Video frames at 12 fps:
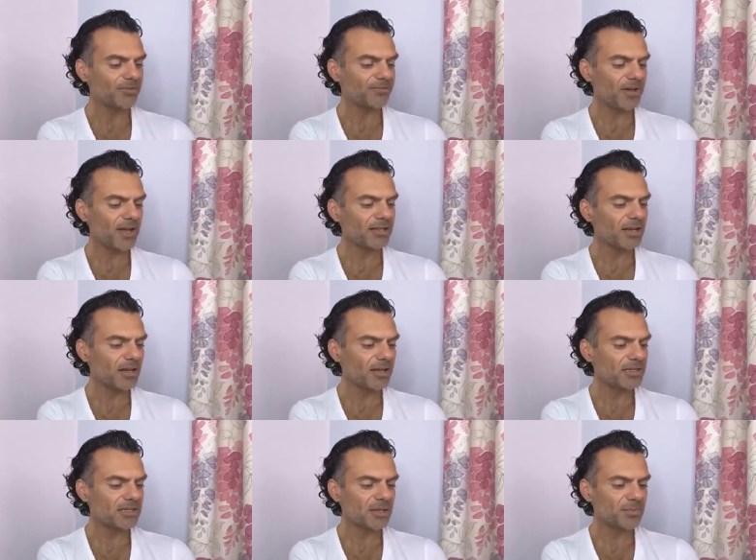We
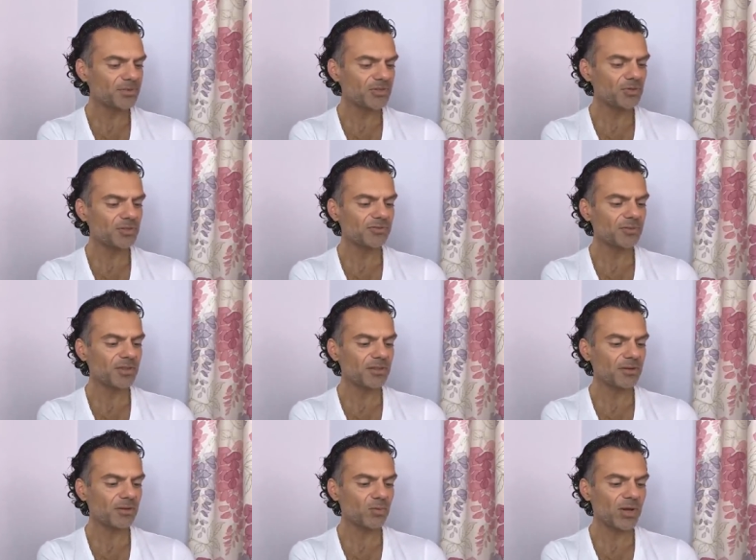finalized the pursuit of the
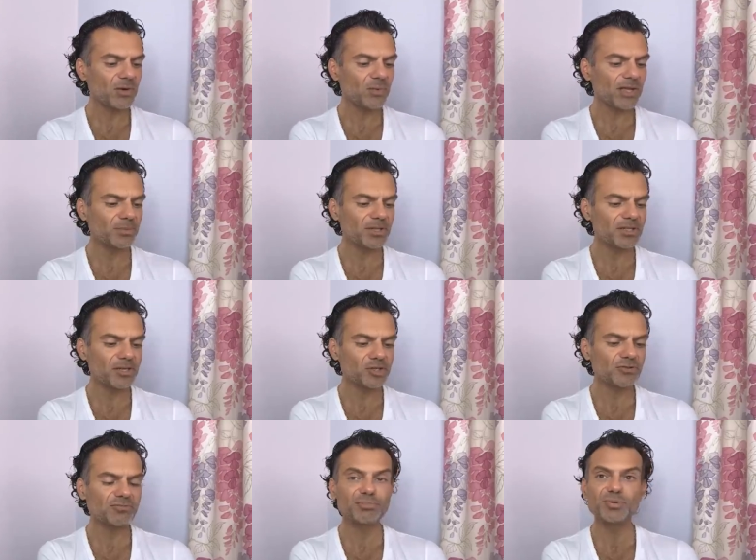mythical white whale with a
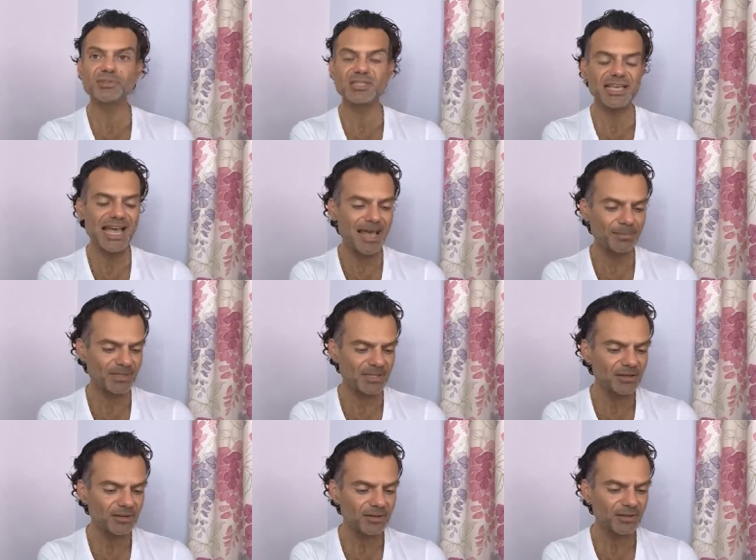touch of boozy
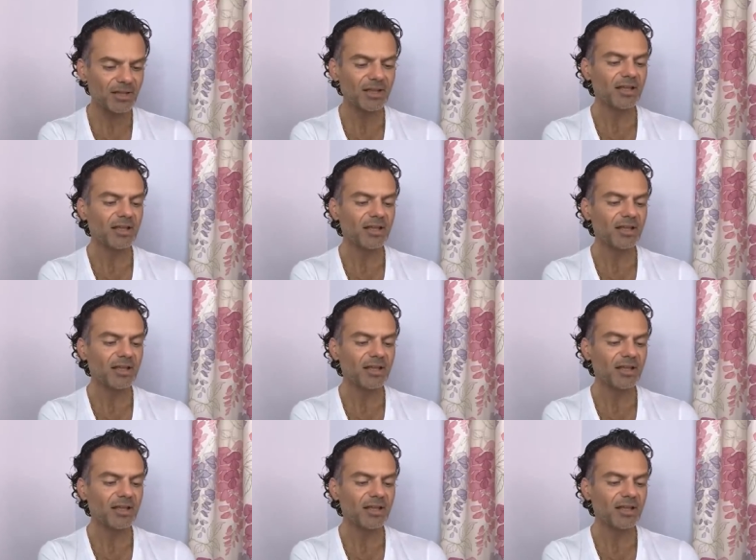absinthe,